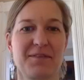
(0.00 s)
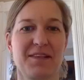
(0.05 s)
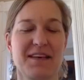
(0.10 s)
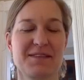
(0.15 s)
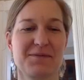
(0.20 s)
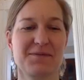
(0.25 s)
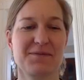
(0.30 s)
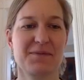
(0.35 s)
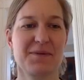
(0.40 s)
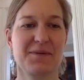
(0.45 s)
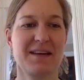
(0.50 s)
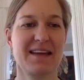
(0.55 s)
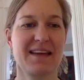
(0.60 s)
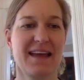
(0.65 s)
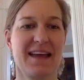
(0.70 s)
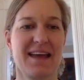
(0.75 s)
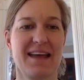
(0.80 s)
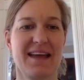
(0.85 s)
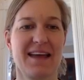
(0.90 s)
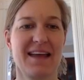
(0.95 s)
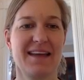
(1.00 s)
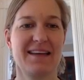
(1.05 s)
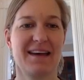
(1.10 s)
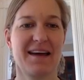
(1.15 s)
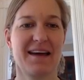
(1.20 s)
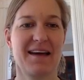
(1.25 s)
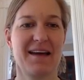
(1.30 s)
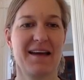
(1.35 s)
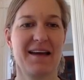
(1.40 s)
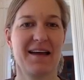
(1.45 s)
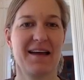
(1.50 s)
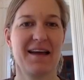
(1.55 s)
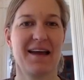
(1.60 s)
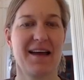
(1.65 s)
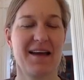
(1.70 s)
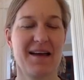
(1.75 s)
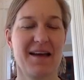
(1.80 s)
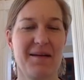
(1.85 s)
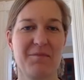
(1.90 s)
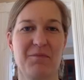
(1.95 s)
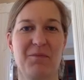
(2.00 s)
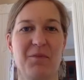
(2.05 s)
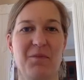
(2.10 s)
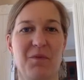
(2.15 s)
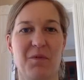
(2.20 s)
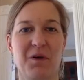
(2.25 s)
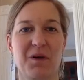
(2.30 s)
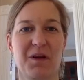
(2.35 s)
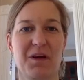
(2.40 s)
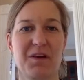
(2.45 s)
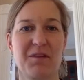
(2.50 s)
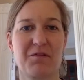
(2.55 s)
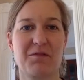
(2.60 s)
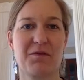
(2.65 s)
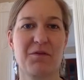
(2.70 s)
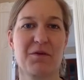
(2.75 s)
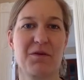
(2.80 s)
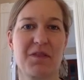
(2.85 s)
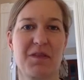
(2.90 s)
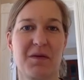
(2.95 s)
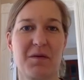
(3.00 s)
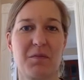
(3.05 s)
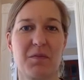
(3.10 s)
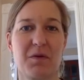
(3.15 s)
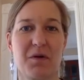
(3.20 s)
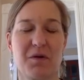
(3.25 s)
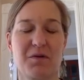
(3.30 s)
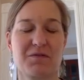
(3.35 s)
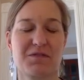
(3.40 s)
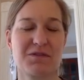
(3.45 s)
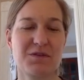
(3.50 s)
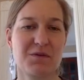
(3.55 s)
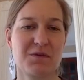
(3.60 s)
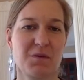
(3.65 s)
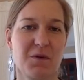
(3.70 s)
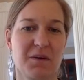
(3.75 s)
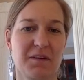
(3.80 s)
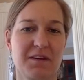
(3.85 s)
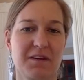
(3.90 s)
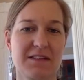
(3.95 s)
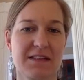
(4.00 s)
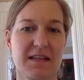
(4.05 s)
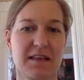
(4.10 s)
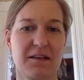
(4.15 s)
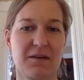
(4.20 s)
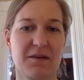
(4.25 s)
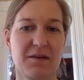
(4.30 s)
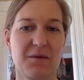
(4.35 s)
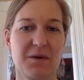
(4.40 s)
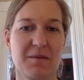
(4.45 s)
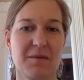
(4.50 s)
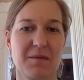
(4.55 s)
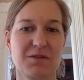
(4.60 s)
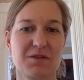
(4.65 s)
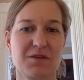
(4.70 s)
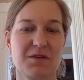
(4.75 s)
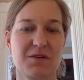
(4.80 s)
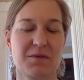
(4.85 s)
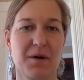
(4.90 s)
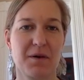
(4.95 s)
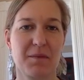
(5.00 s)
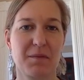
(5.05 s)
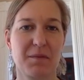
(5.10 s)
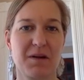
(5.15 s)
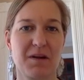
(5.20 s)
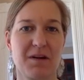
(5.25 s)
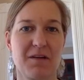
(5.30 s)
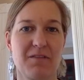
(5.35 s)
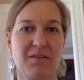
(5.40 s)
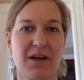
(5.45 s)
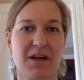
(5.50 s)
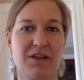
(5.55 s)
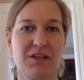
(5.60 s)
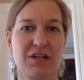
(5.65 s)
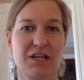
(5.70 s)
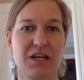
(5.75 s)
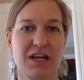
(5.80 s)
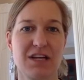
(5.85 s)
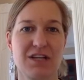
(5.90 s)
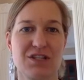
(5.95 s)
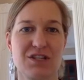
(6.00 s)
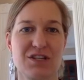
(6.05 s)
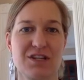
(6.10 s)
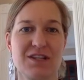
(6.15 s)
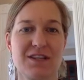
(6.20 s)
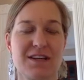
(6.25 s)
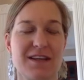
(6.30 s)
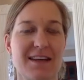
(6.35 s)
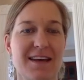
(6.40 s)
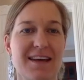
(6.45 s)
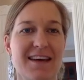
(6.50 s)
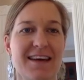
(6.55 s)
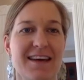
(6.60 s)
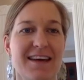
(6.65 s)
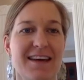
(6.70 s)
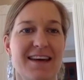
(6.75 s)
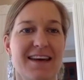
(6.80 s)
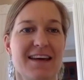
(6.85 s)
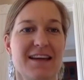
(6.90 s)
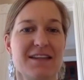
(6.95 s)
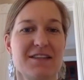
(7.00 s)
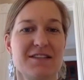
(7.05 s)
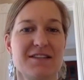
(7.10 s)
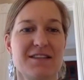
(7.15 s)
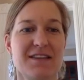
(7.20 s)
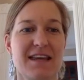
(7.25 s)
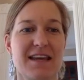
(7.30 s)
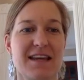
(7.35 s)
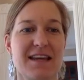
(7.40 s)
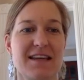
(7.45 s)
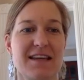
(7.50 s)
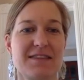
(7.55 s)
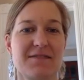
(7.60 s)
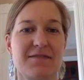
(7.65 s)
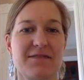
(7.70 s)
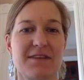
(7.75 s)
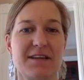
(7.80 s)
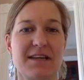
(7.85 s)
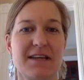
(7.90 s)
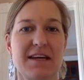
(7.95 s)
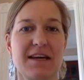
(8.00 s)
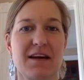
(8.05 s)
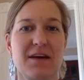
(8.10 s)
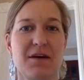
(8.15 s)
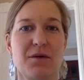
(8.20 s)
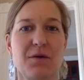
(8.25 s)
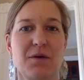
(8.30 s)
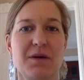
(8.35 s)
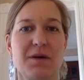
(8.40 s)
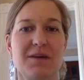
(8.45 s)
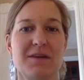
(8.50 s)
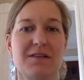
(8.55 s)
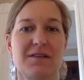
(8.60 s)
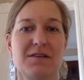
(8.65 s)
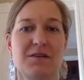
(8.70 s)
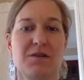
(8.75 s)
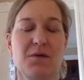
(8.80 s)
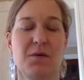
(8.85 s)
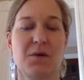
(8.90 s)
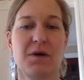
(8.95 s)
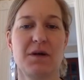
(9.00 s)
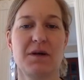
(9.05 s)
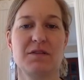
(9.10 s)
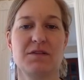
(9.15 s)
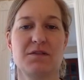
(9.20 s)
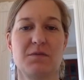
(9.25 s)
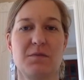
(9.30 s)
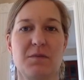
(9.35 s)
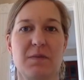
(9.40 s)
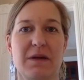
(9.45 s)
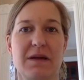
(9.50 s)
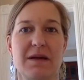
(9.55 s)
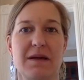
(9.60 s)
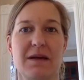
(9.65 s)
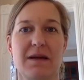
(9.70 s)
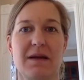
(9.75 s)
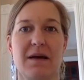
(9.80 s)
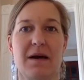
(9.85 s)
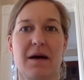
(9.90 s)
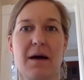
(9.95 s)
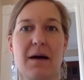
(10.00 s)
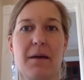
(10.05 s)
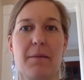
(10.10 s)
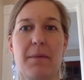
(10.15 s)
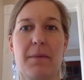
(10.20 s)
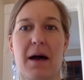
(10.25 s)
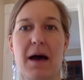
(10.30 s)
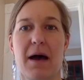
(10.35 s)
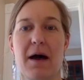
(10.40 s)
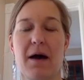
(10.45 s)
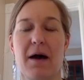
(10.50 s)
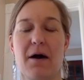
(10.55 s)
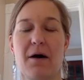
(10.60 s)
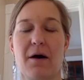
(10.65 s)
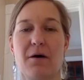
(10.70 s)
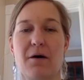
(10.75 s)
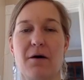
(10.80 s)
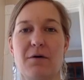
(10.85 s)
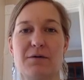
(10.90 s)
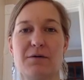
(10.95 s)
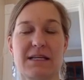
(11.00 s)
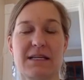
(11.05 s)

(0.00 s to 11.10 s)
Swing, and I am working for the Bureau of Student Wellness at the New Hampshire Department of Education. Today's video is going to be about